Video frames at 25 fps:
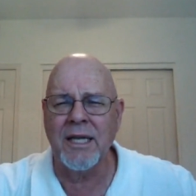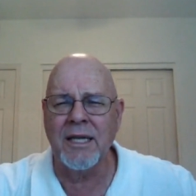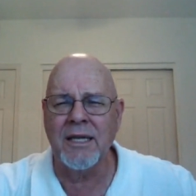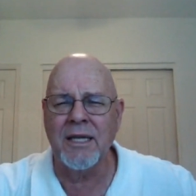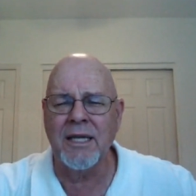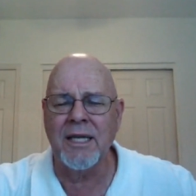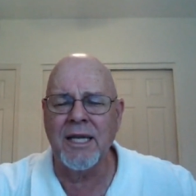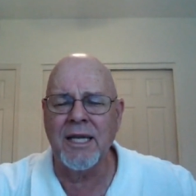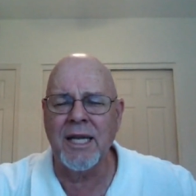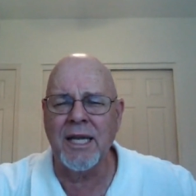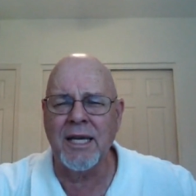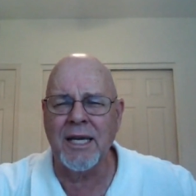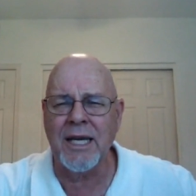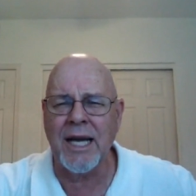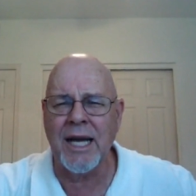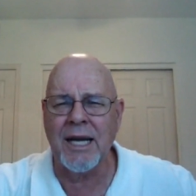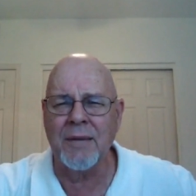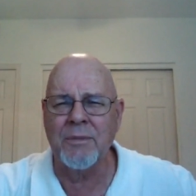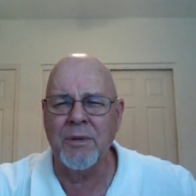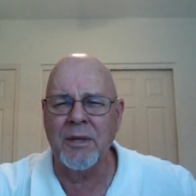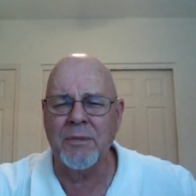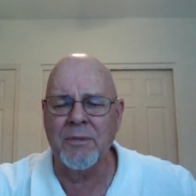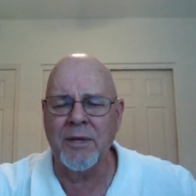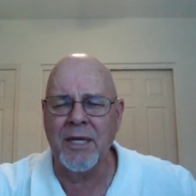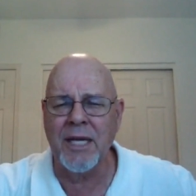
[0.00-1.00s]

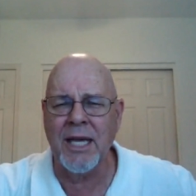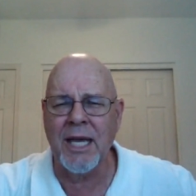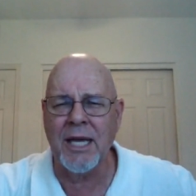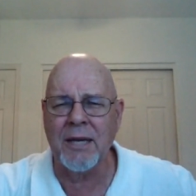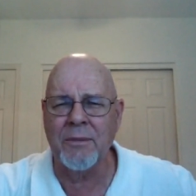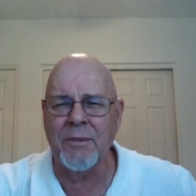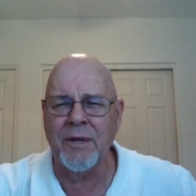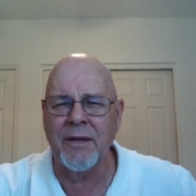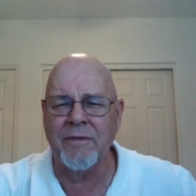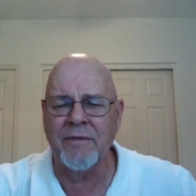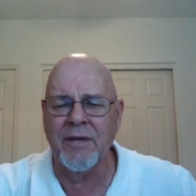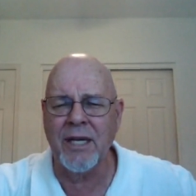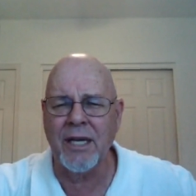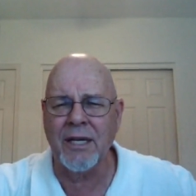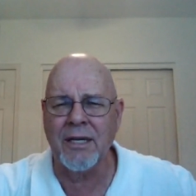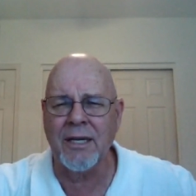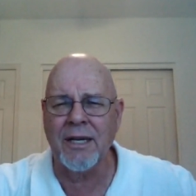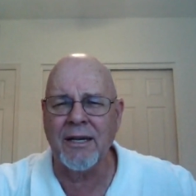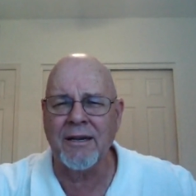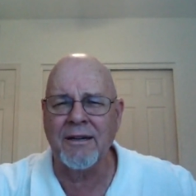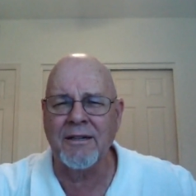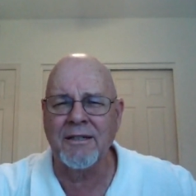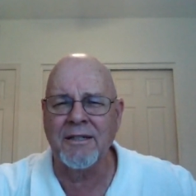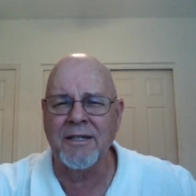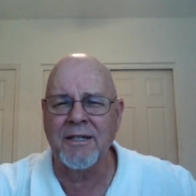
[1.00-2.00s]
participate in
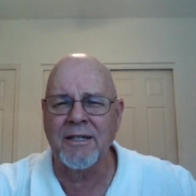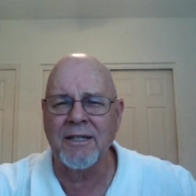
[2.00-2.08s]
the,